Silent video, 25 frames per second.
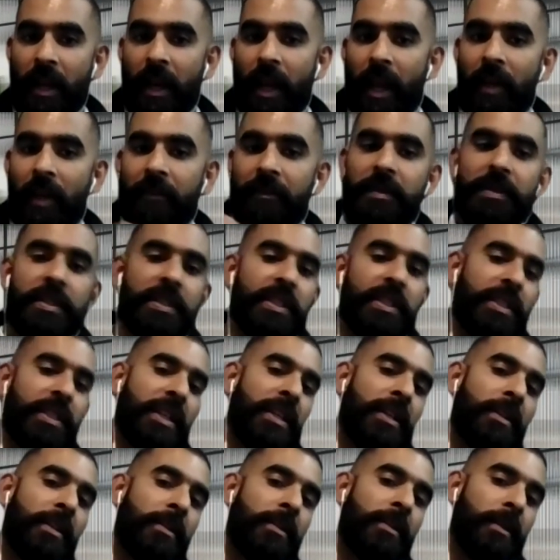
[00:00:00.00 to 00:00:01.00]
Have you
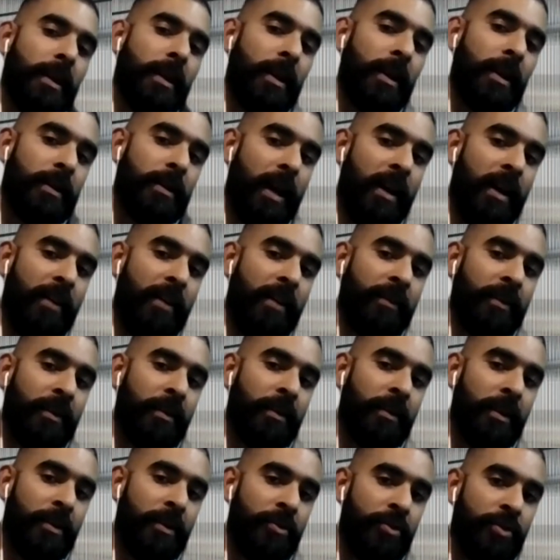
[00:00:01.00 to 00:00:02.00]
seen it have a
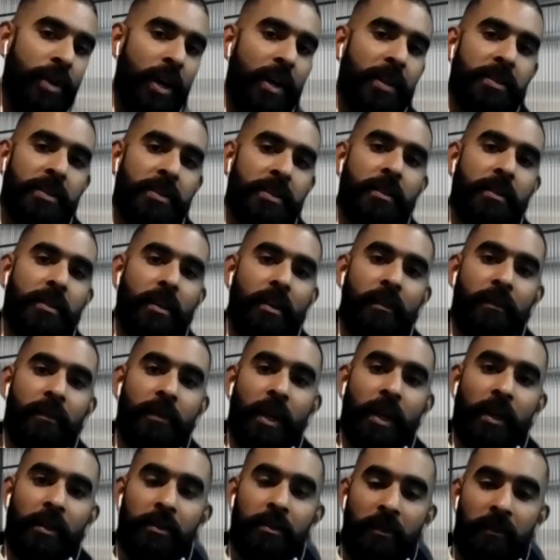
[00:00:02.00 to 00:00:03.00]
drastic
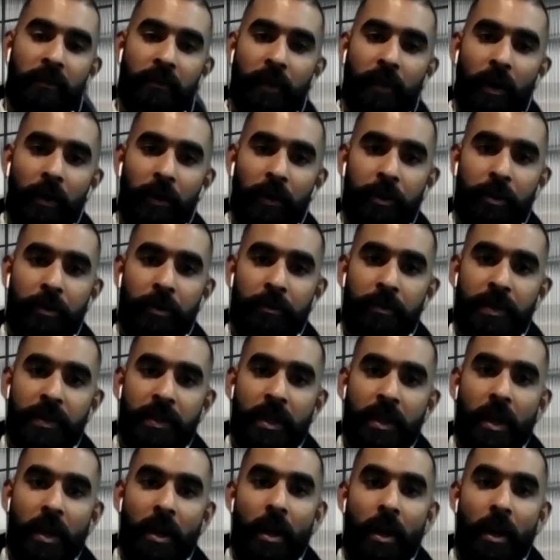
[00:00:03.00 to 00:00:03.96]
effect on volumes,